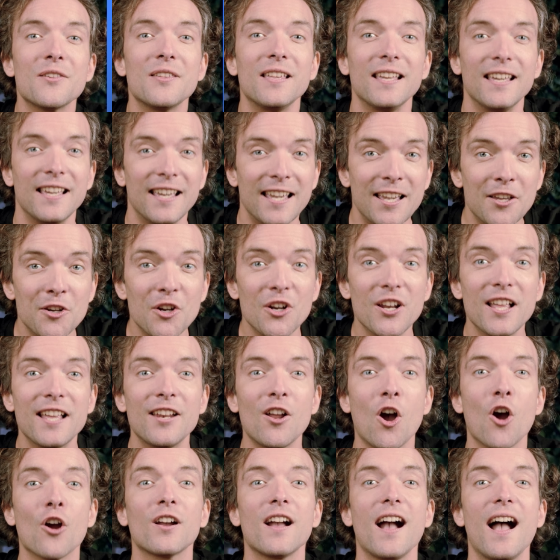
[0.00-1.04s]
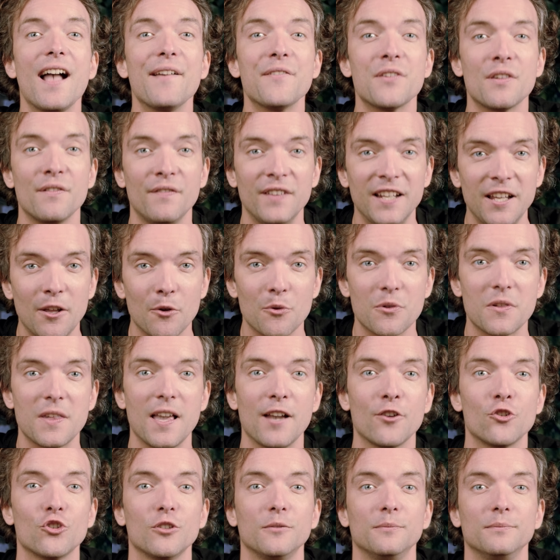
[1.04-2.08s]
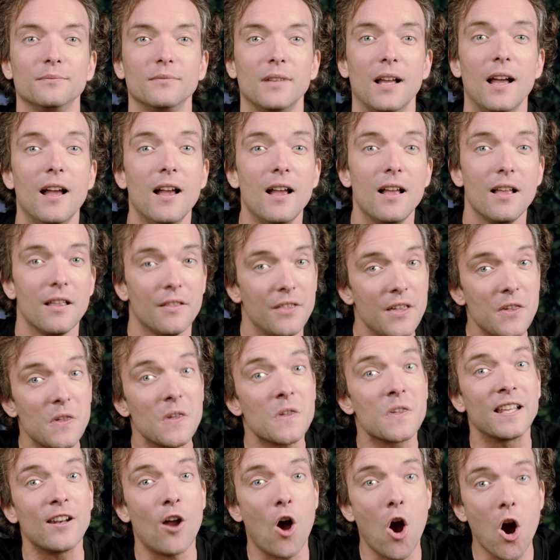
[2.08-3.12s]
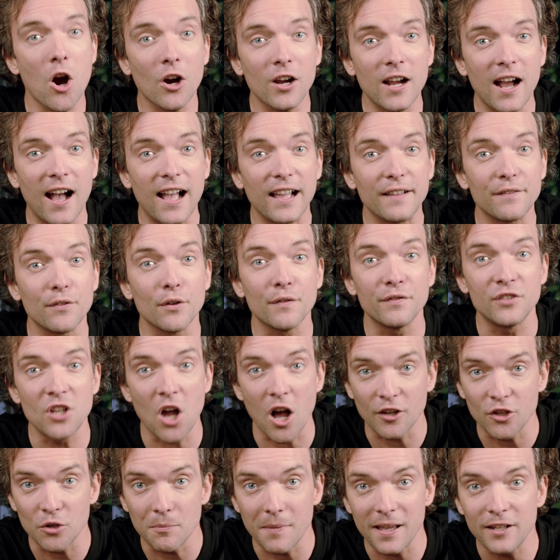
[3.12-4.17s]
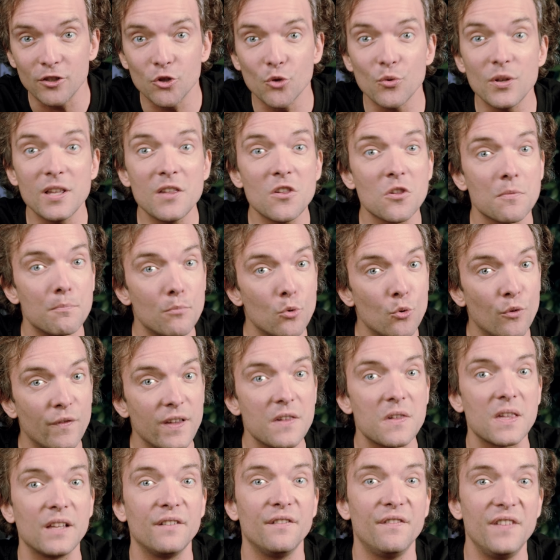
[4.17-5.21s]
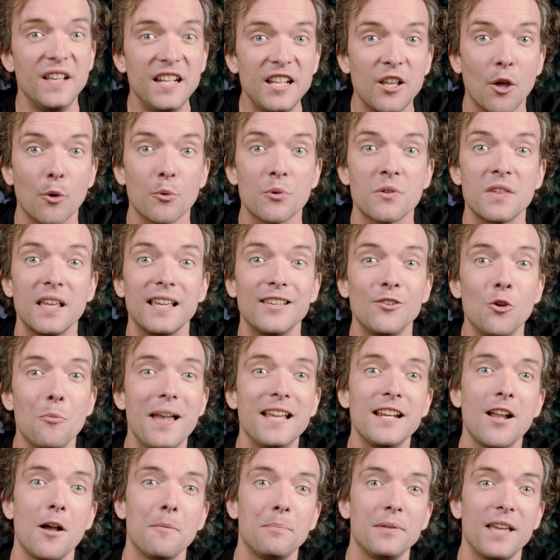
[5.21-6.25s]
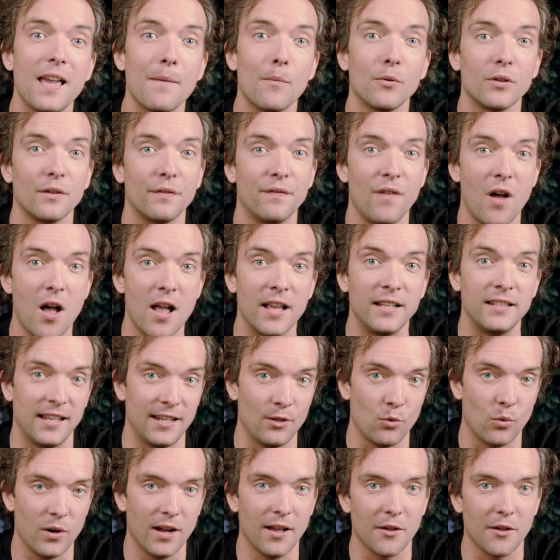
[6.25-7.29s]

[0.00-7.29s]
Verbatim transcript: is the Internet Archive's video section. This is an archive of documentaries, movies, and videos that you may not be able to find anywhere